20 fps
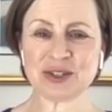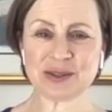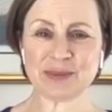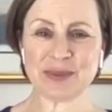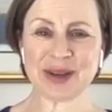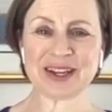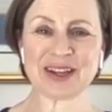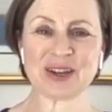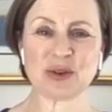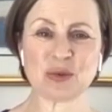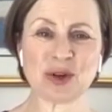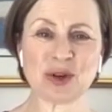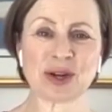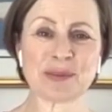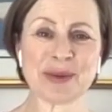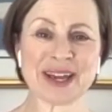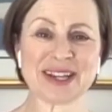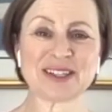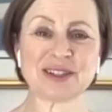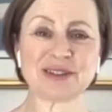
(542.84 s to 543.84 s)
to make it work
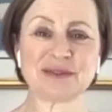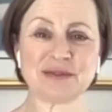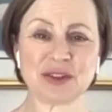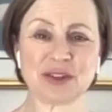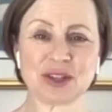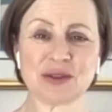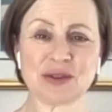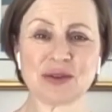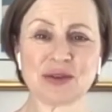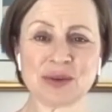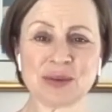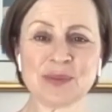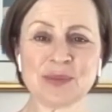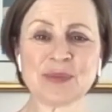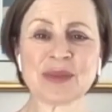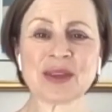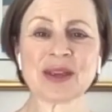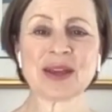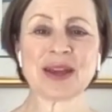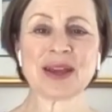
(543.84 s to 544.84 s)
better for you?
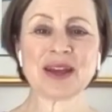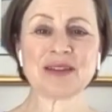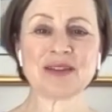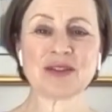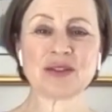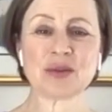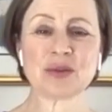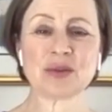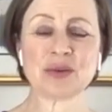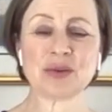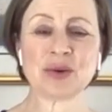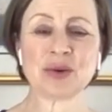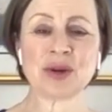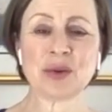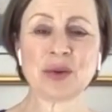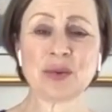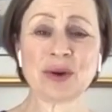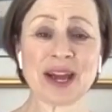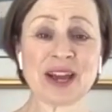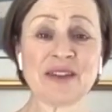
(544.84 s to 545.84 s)
So
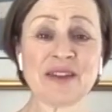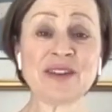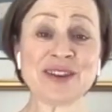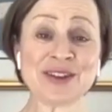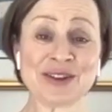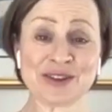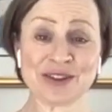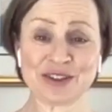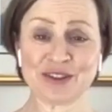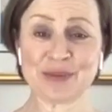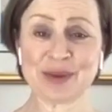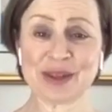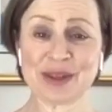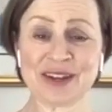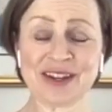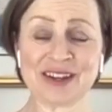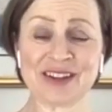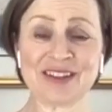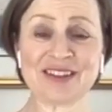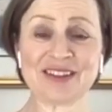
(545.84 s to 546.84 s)
whatever your
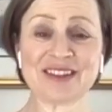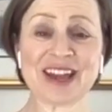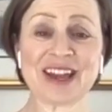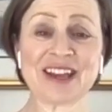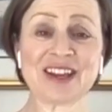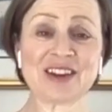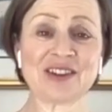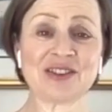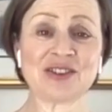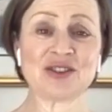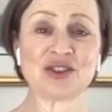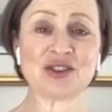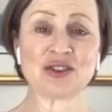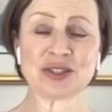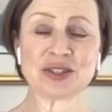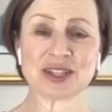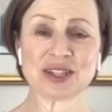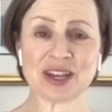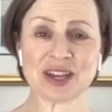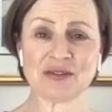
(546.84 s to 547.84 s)
experience, I encourage you
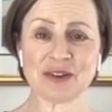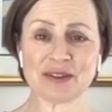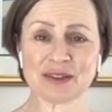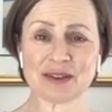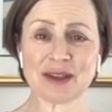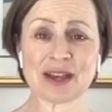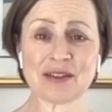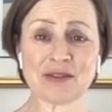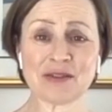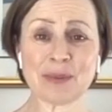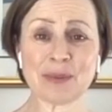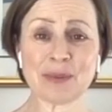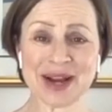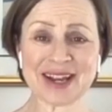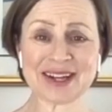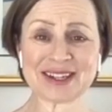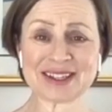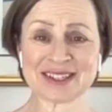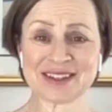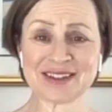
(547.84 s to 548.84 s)
to give it a
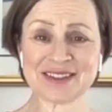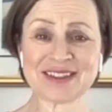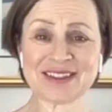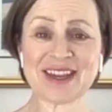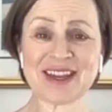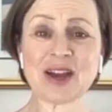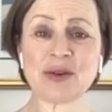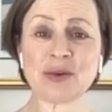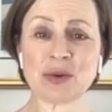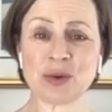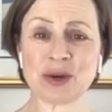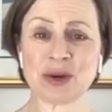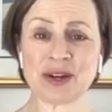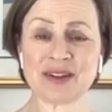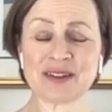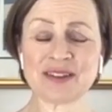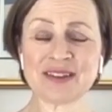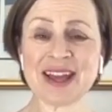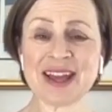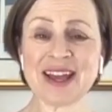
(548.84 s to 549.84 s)
practice, see how it
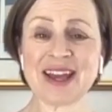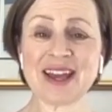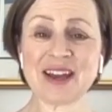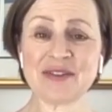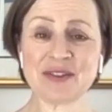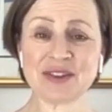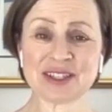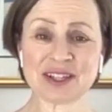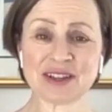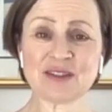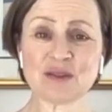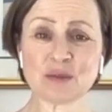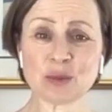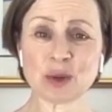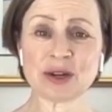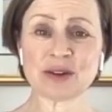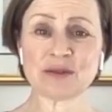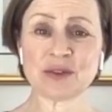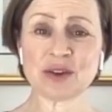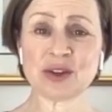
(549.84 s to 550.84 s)
works. If it does
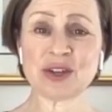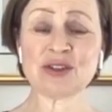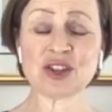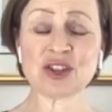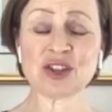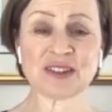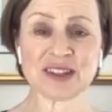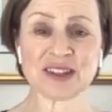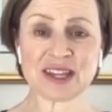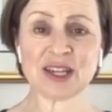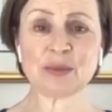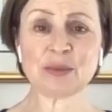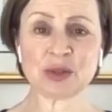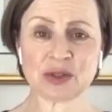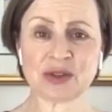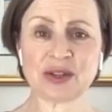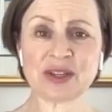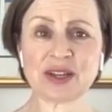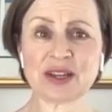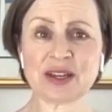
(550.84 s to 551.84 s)
work for you, just keep
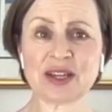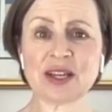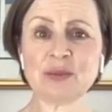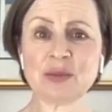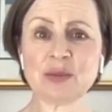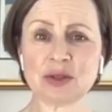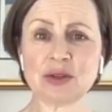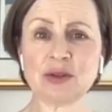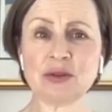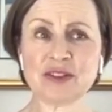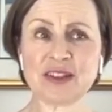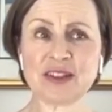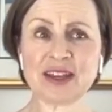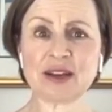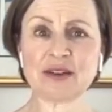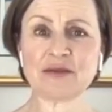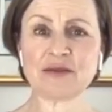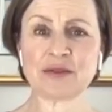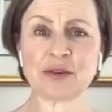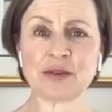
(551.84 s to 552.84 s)
doing it. Keep using
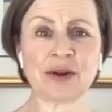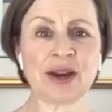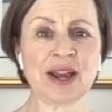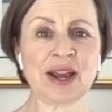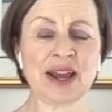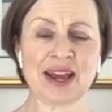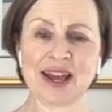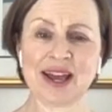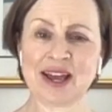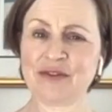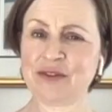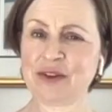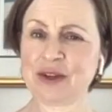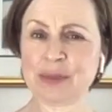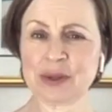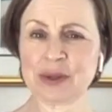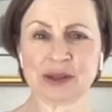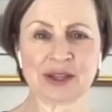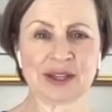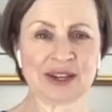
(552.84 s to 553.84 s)
it for every
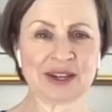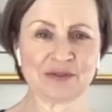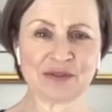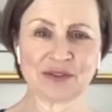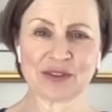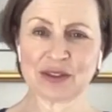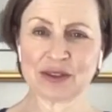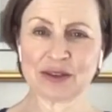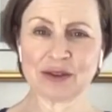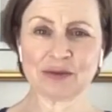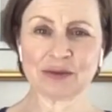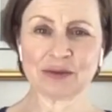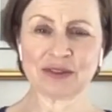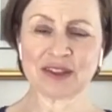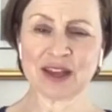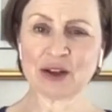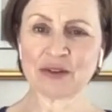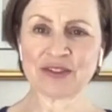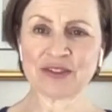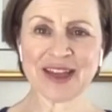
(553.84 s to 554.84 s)
belief, you know,
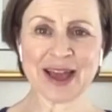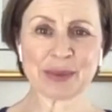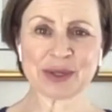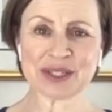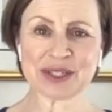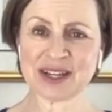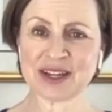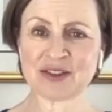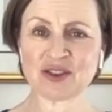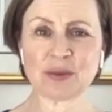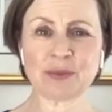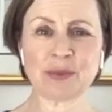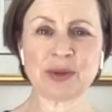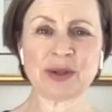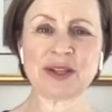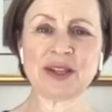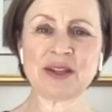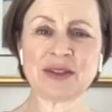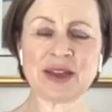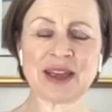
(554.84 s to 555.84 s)
self-sabotaging
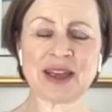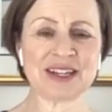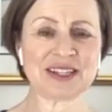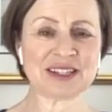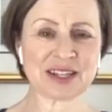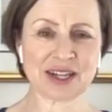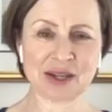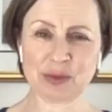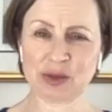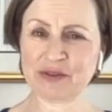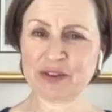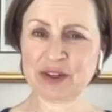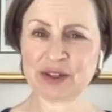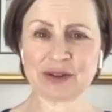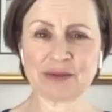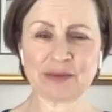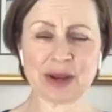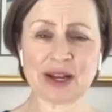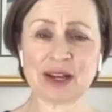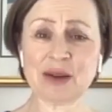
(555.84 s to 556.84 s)
belief. Anytime you
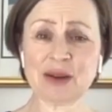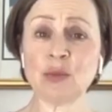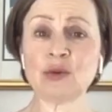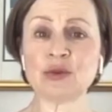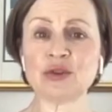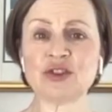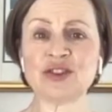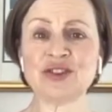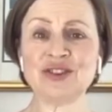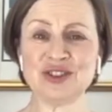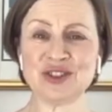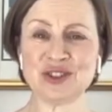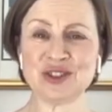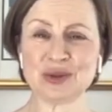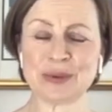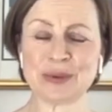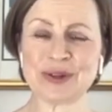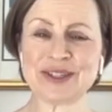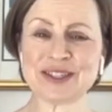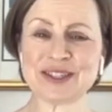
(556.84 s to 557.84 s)
feel an emotion you
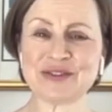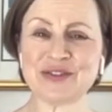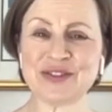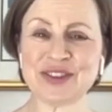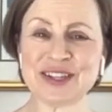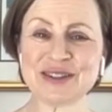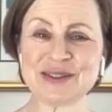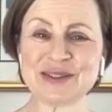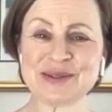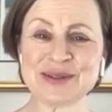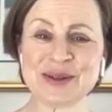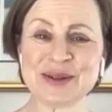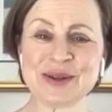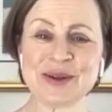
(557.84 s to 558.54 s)
don't want to feel,